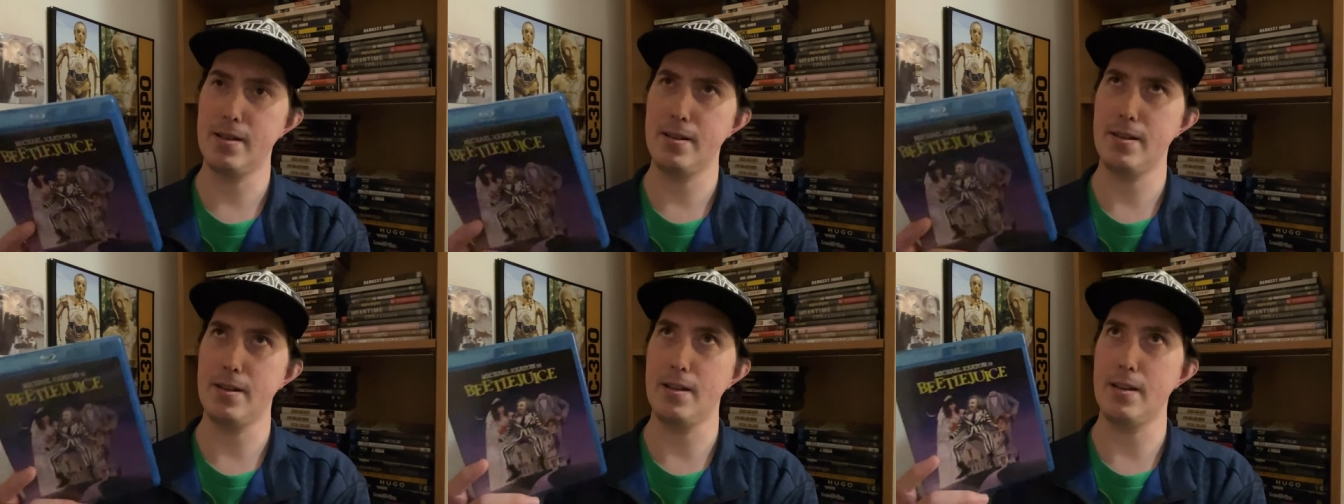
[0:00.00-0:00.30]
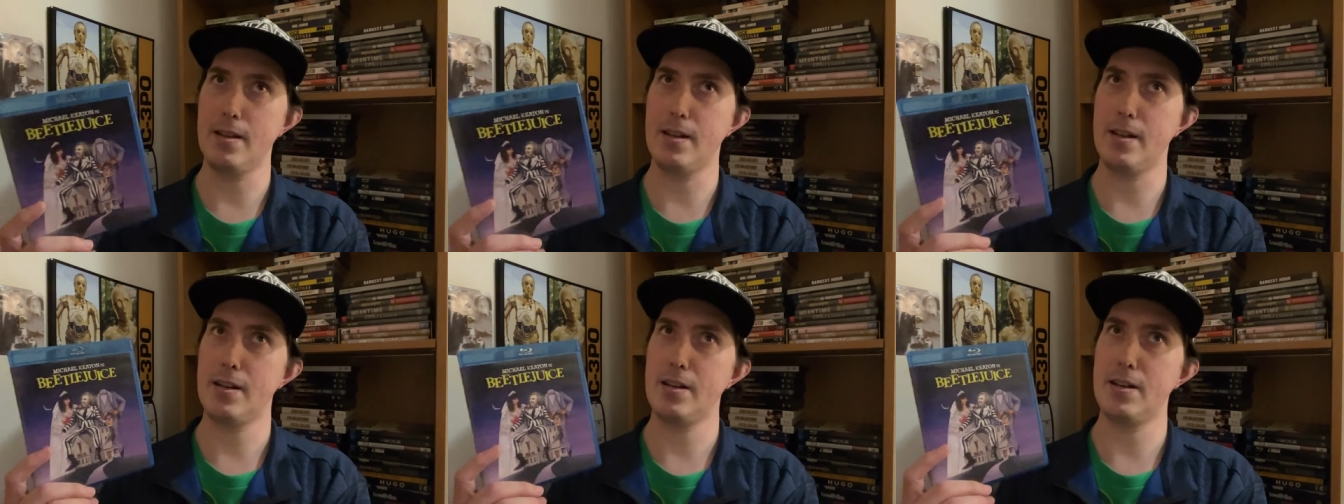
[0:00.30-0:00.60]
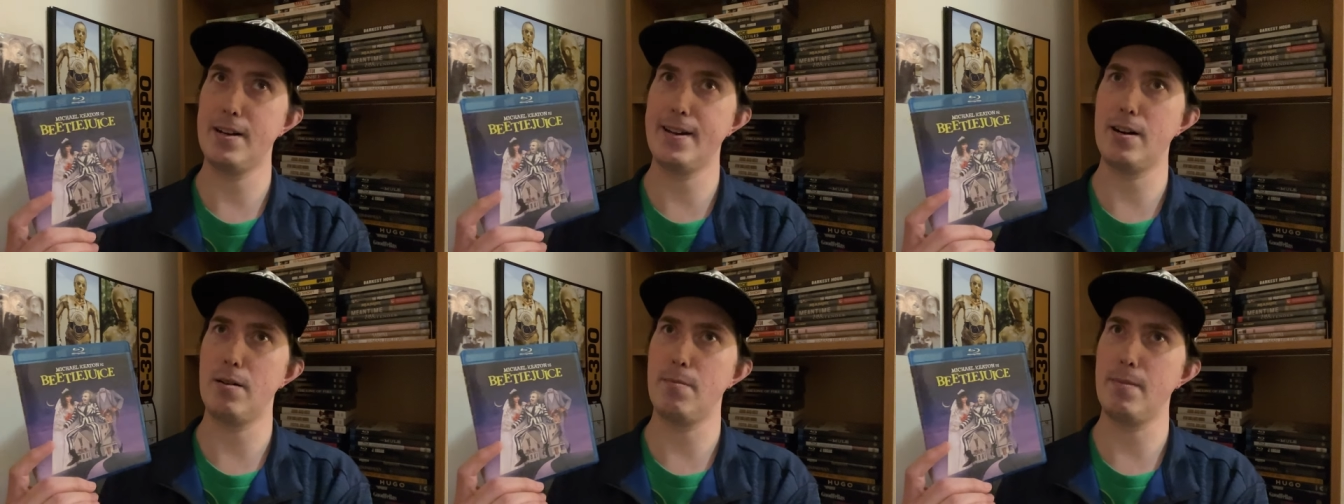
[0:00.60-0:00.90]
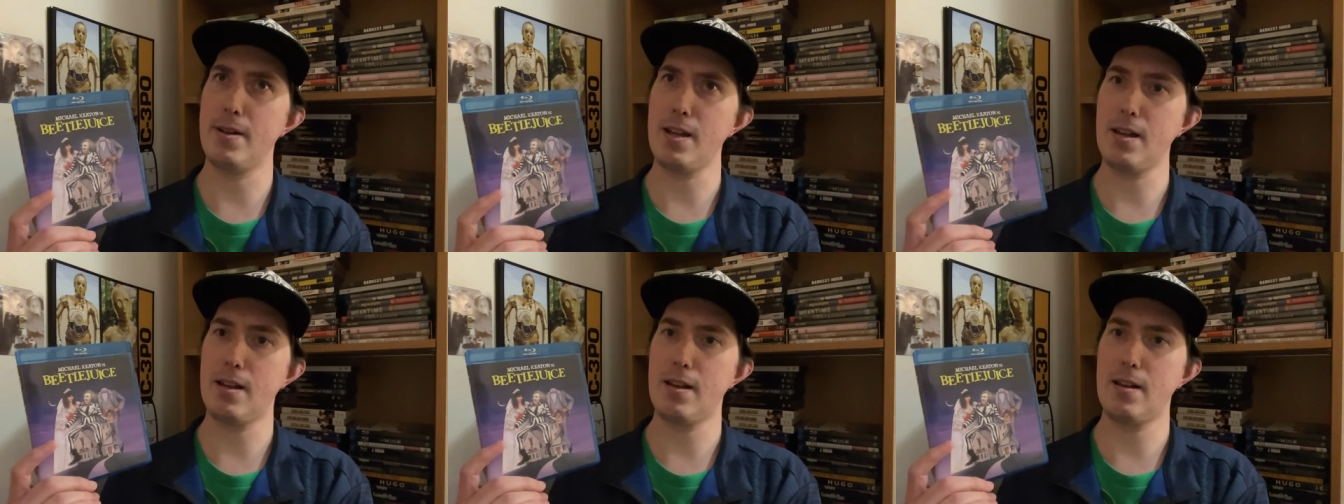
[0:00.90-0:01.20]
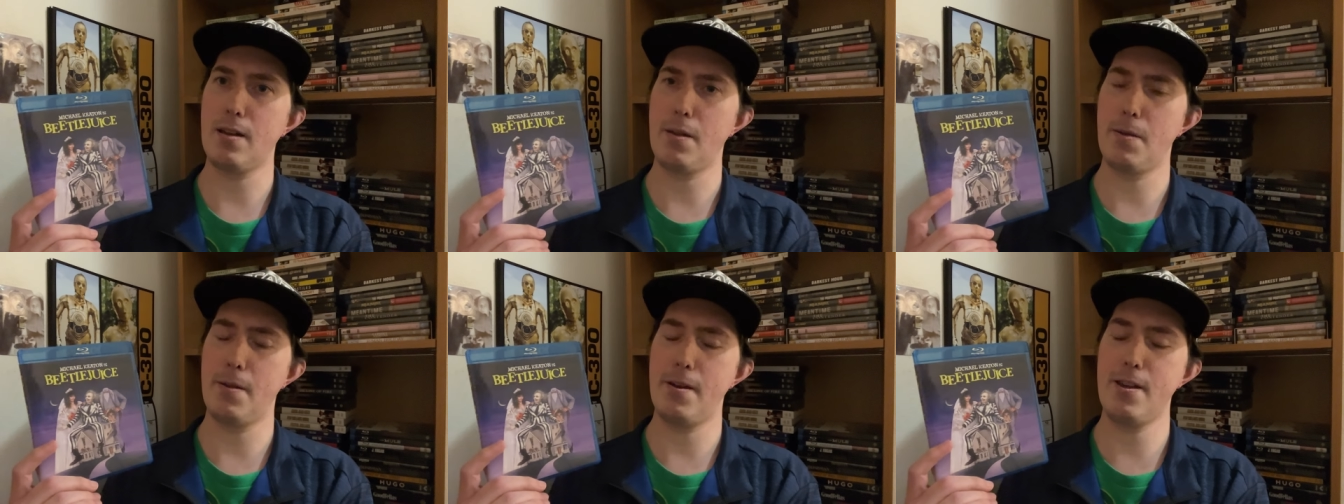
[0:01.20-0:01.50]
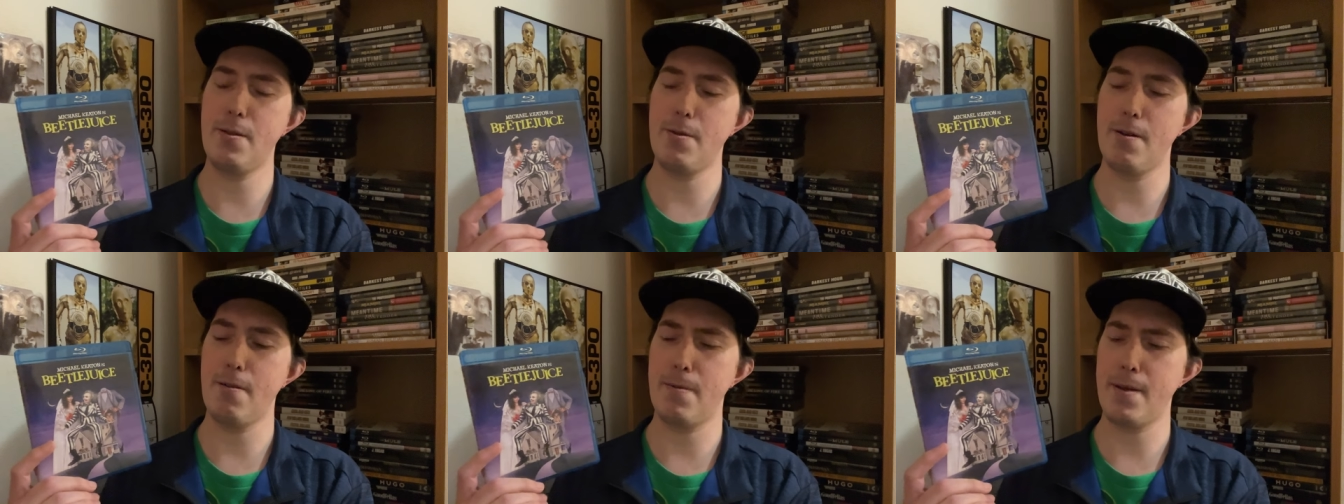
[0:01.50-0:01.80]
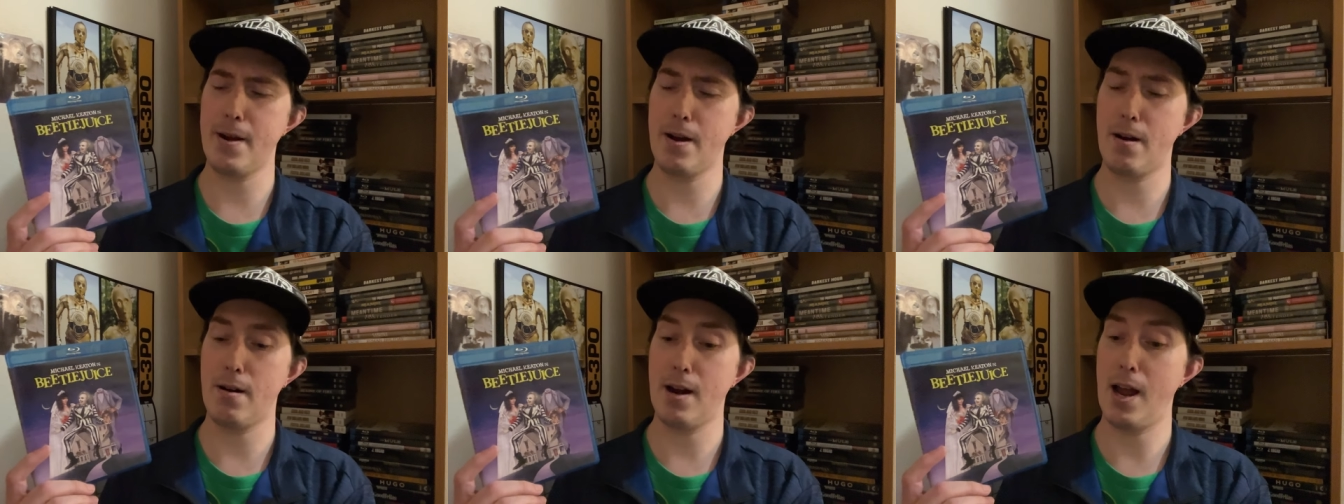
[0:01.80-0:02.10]
uh, near me um, in the
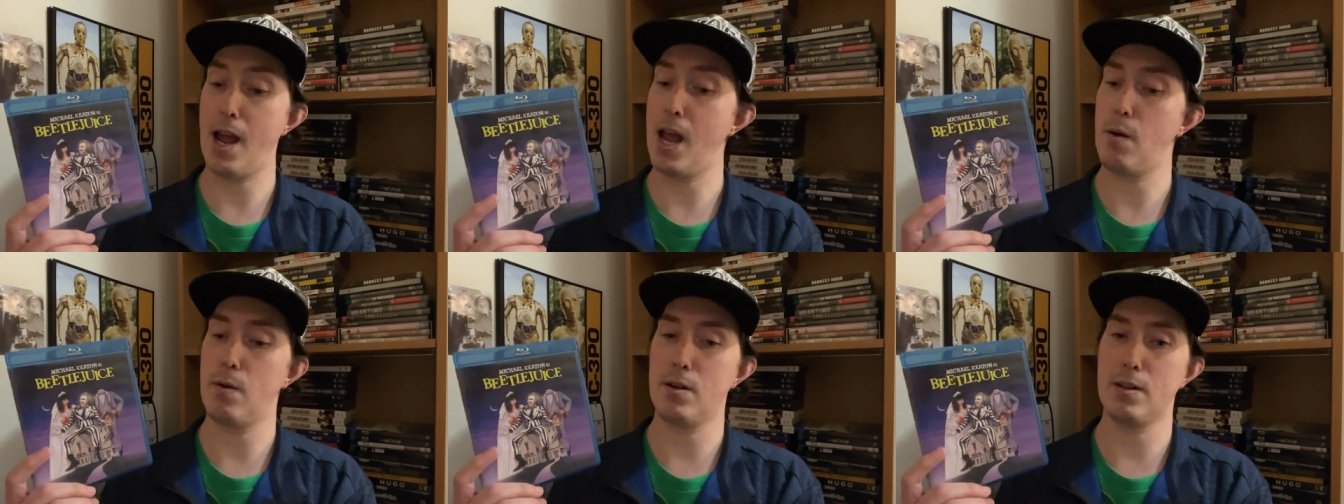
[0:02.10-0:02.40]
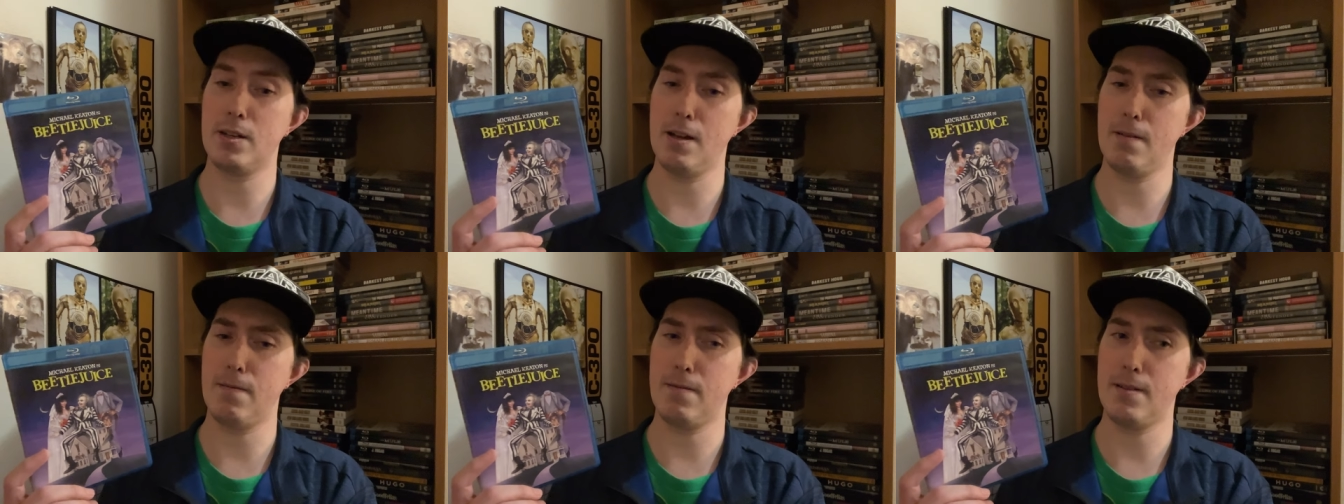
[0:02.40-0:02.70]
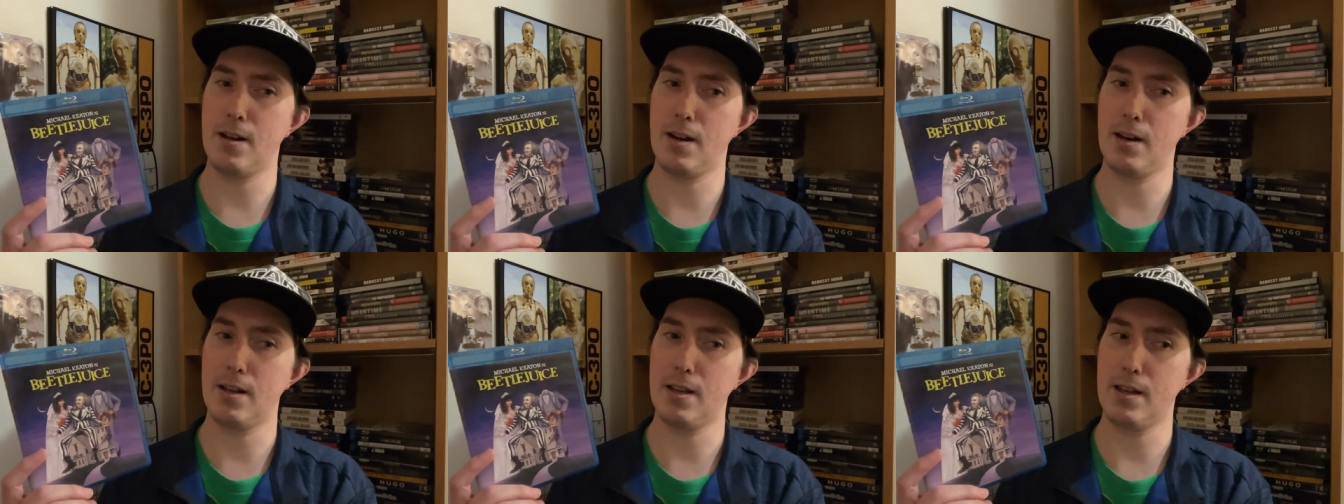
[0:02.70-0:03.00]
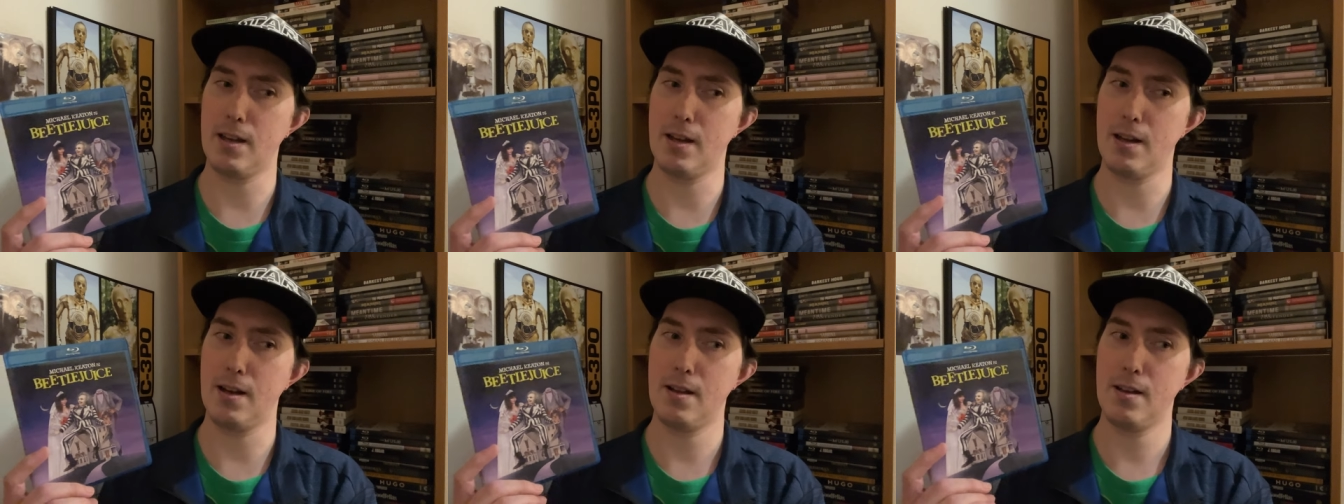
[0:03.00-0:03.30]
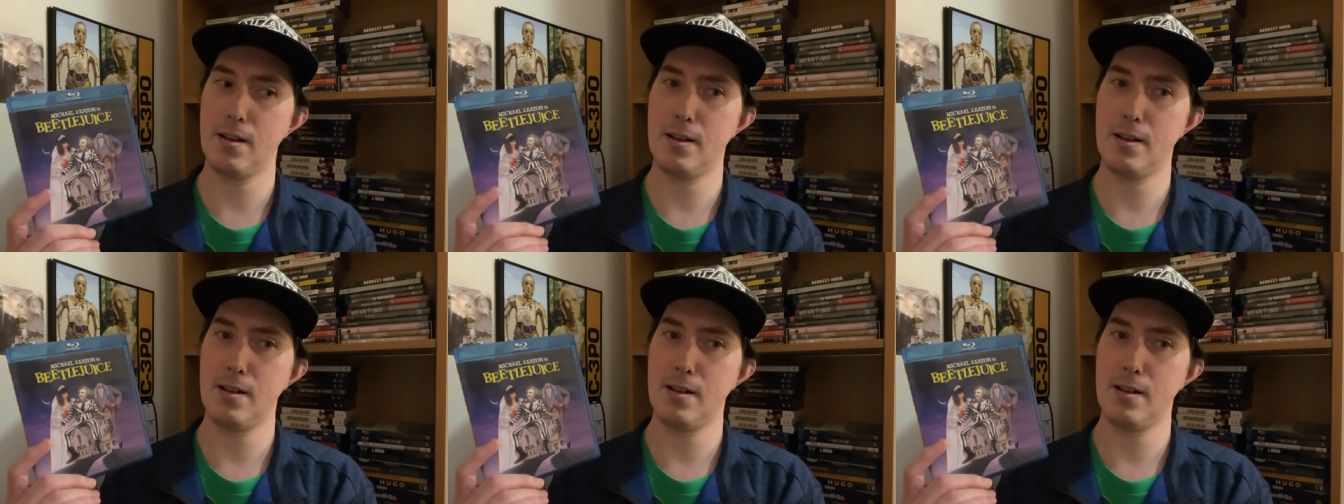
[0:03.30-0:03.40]
theater, I would definitely uh,